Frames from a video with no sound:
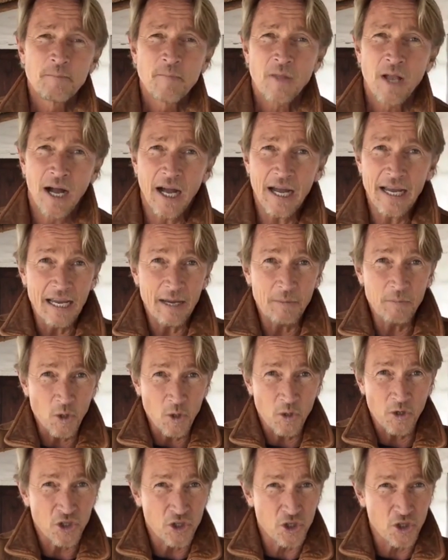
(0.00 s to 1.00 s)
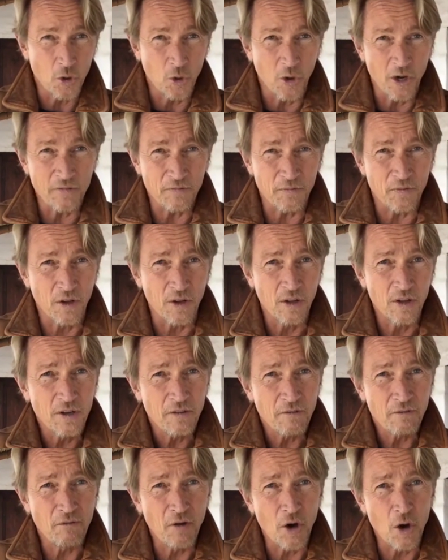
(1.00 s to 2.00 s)
I am your joyful,
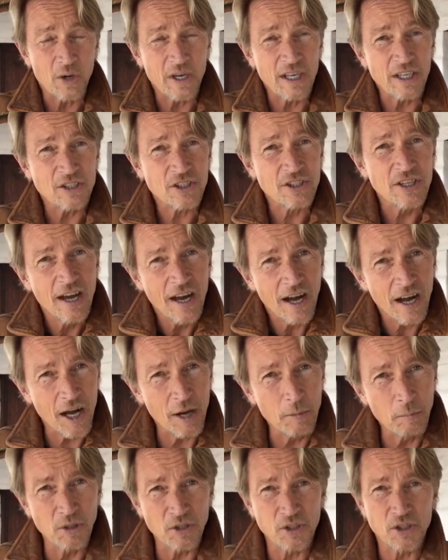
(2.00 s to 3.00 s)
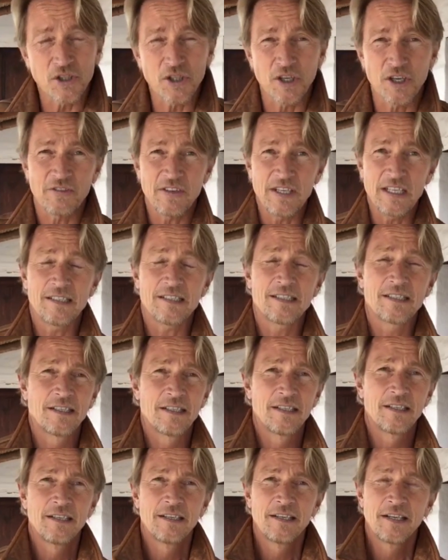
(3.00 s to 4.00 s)
focused, humble servant.
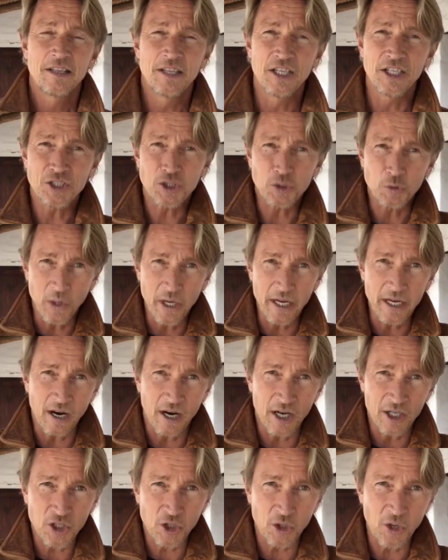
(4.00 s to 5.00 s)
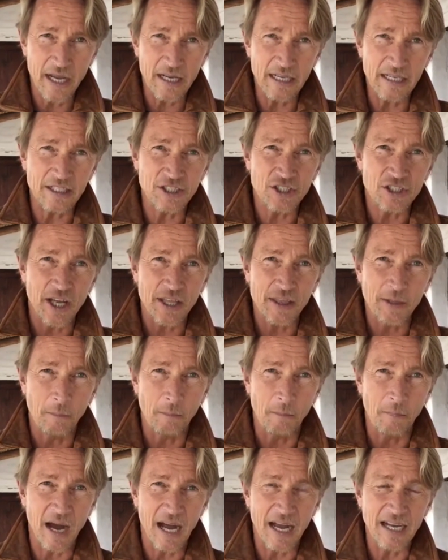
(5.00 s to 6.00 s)
This week, our training is on the
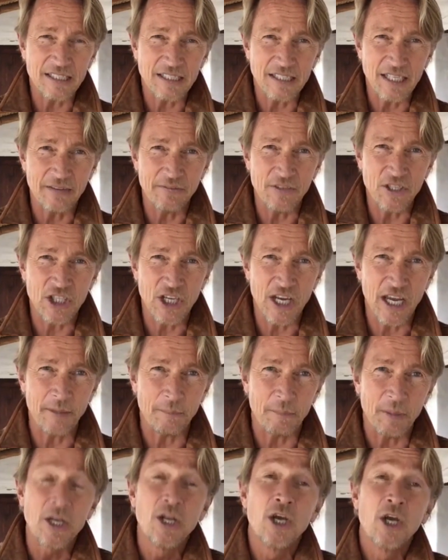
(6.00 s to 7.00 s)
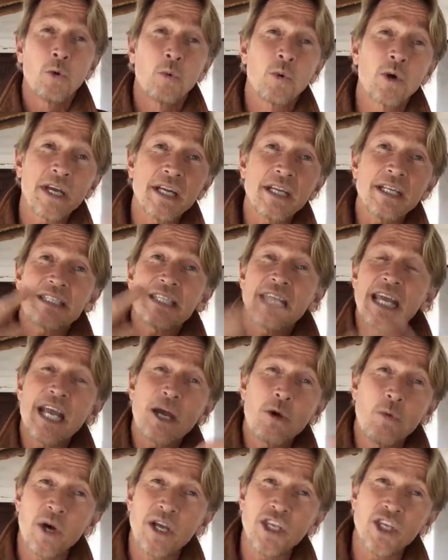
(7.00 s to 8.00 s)
mindset of a champion. We're going to take
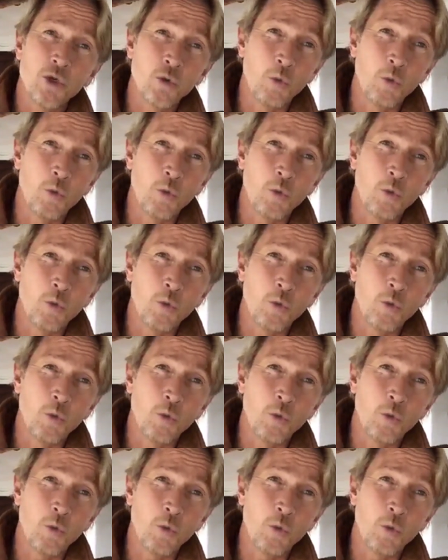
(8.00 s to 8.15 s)
what you